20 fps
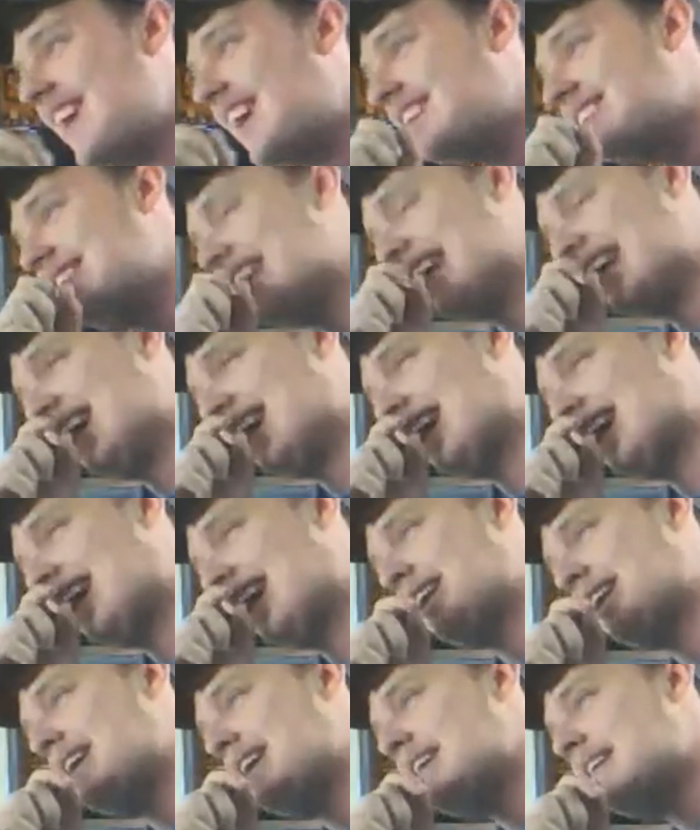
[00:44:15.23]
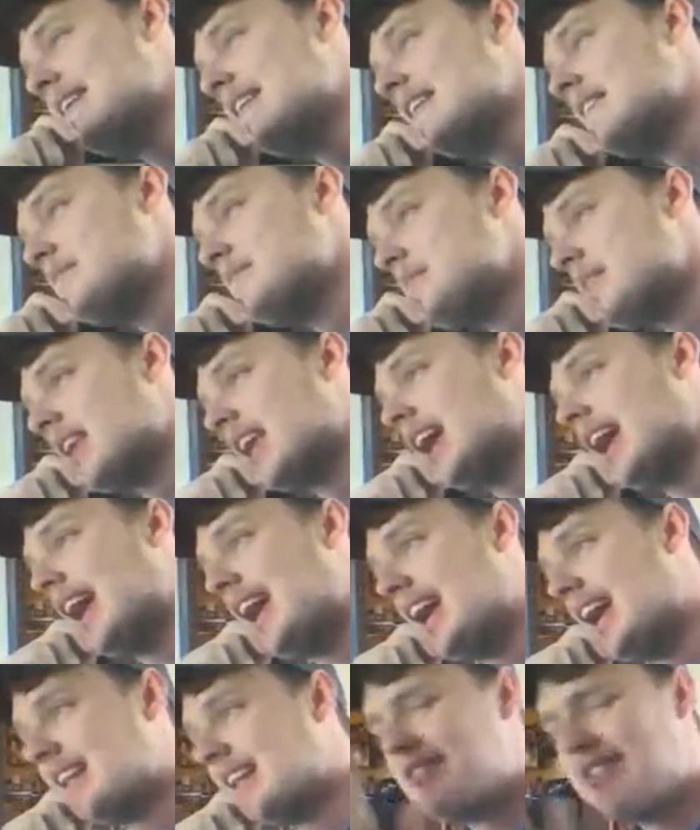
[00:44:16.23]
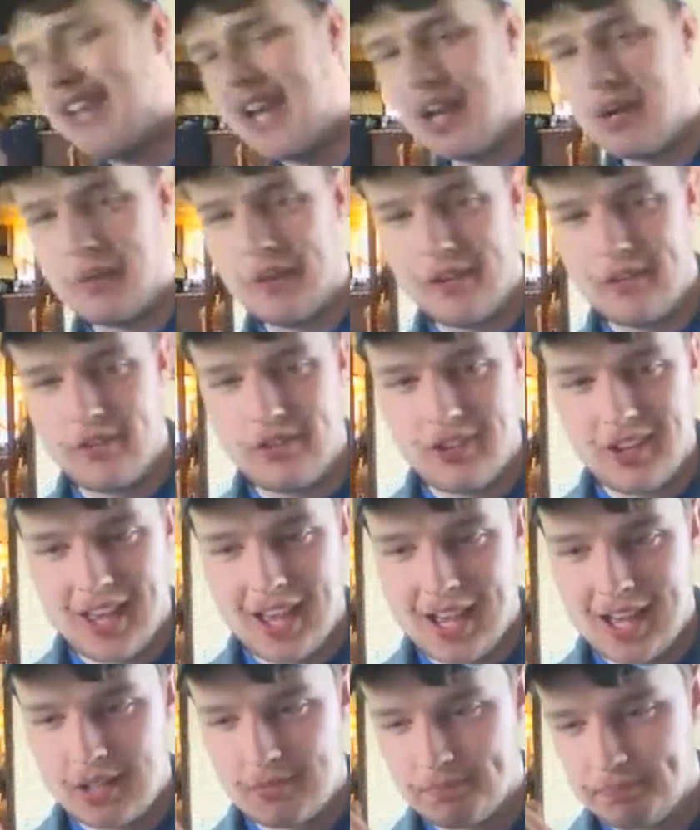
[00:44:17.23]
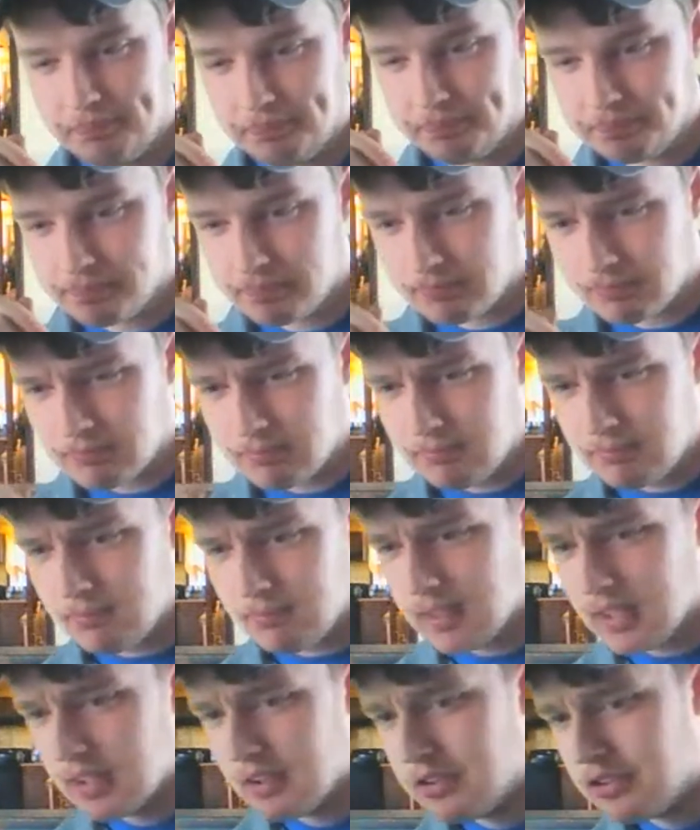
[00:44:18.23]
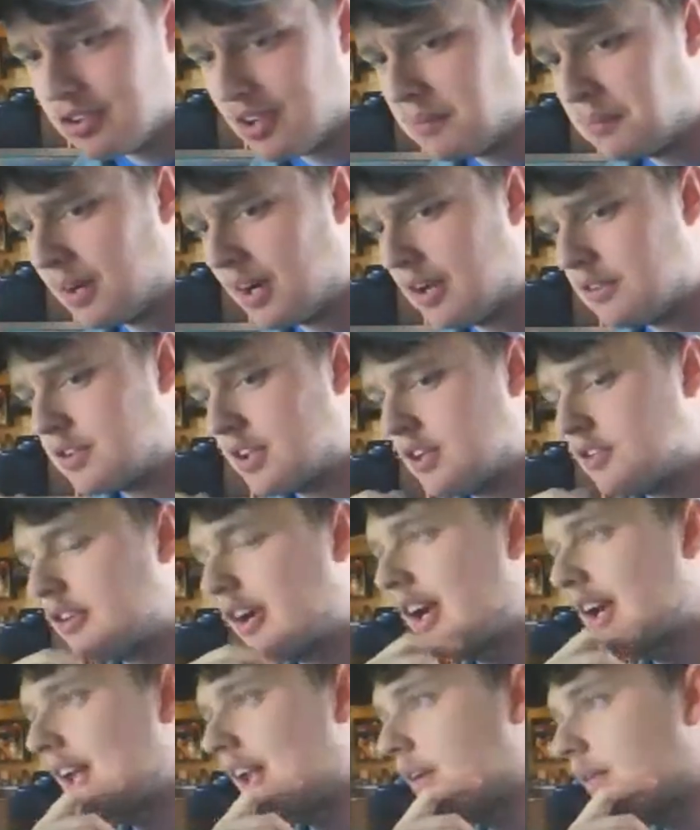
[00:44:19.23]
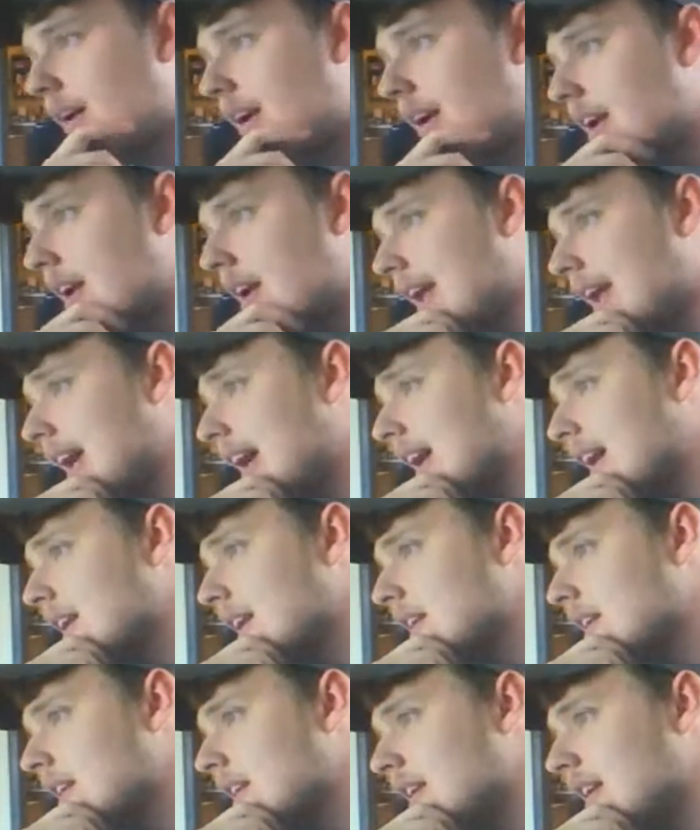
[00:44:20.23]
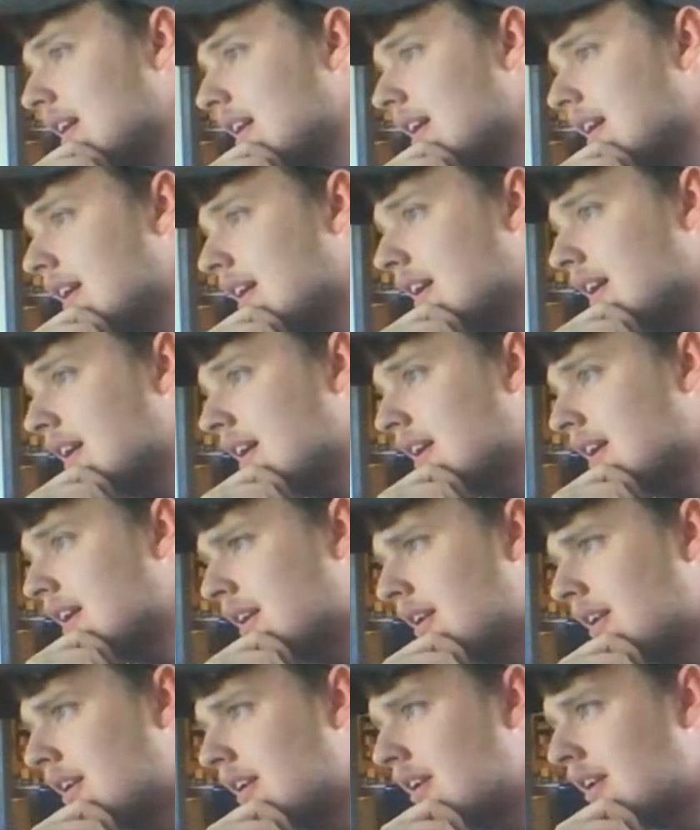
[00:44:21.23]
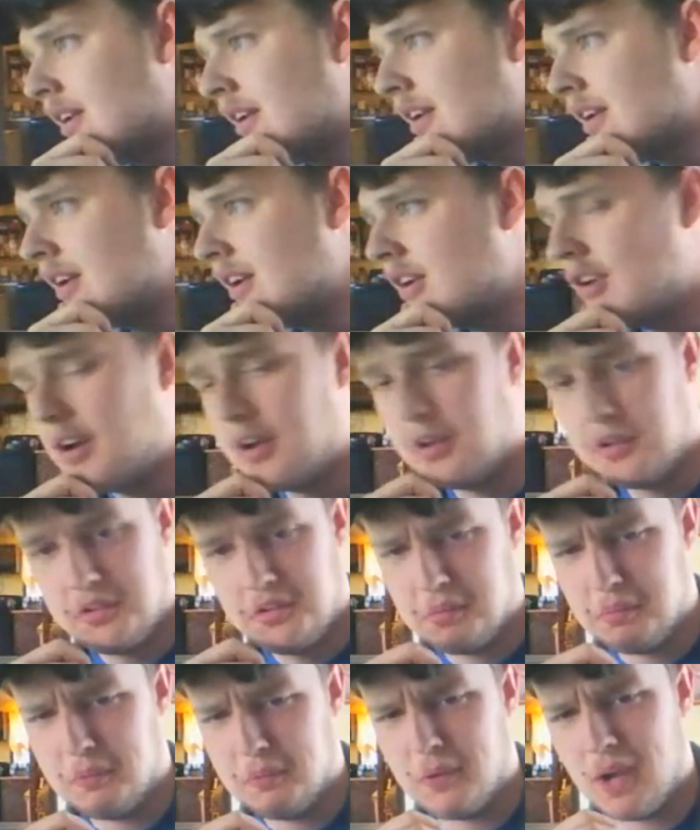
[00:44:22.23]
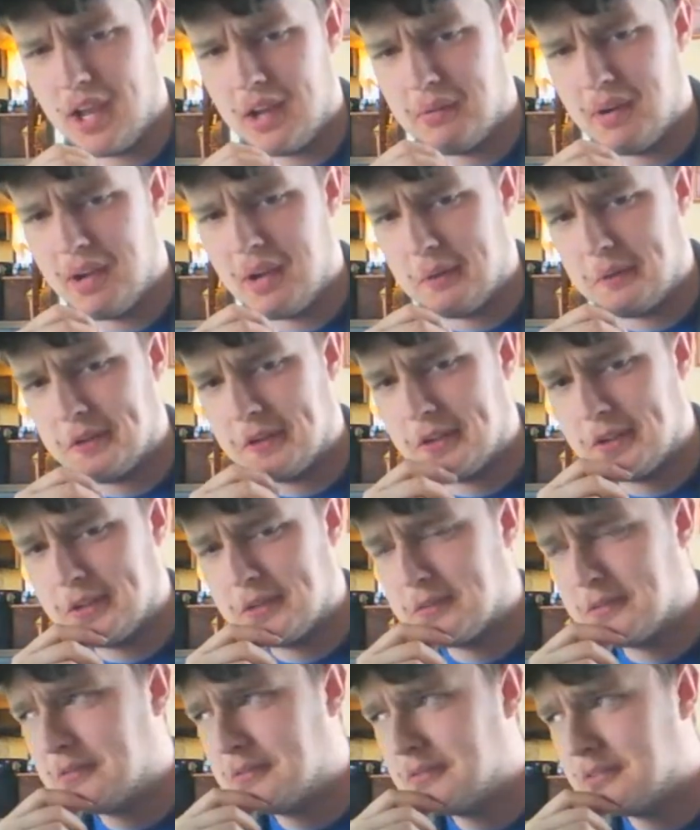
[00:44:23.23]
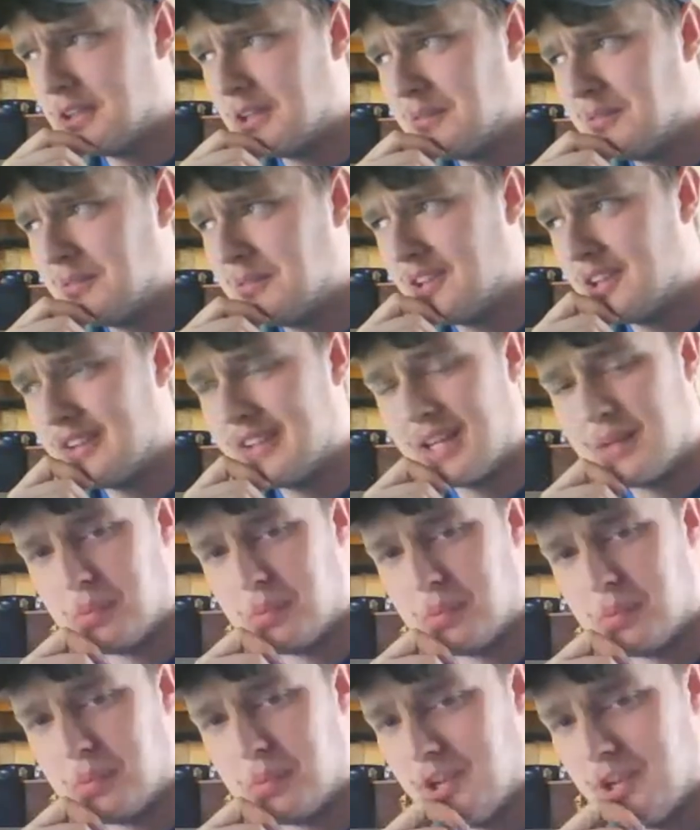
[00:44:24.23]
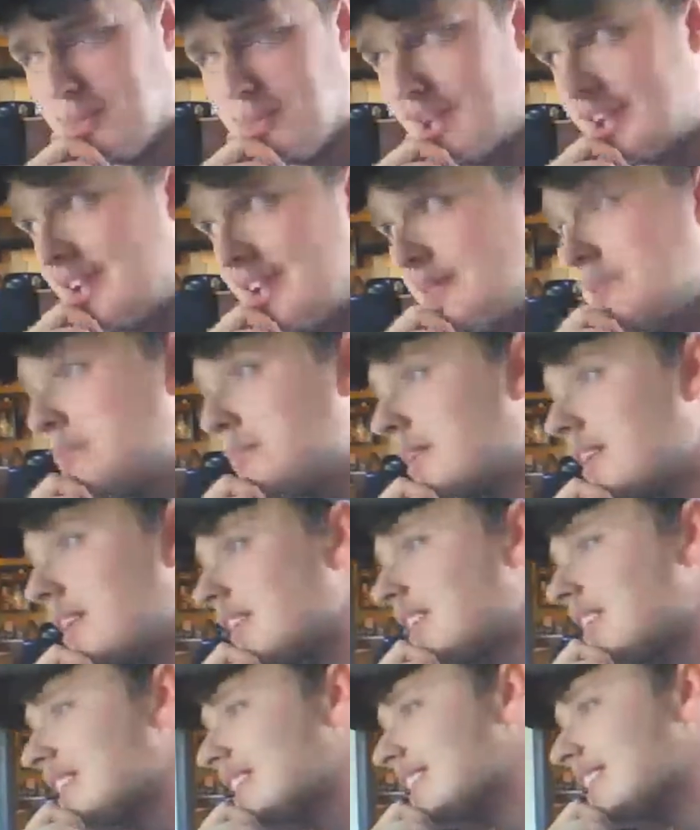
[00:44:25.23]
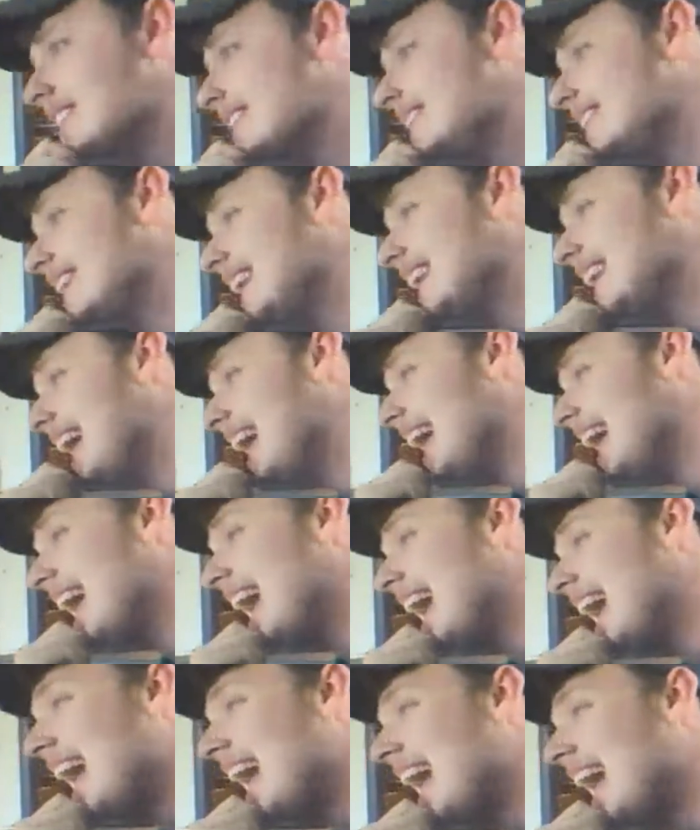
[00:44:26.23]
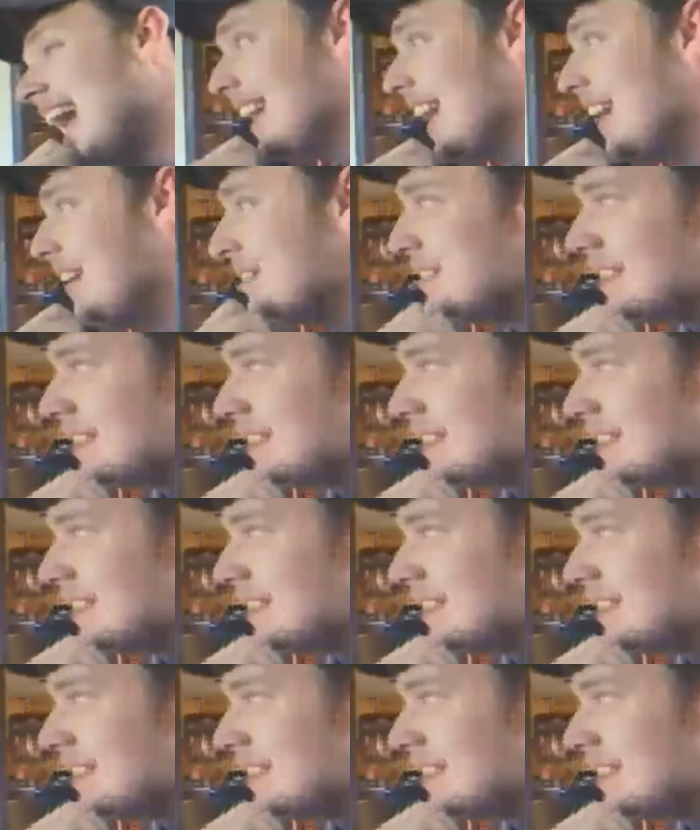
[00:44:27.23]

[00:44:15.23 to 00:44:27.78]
of the yard. And that's kind of where it's at. This summer, I was going to try to get running again, and not to ride around on. I mean, but anyway, I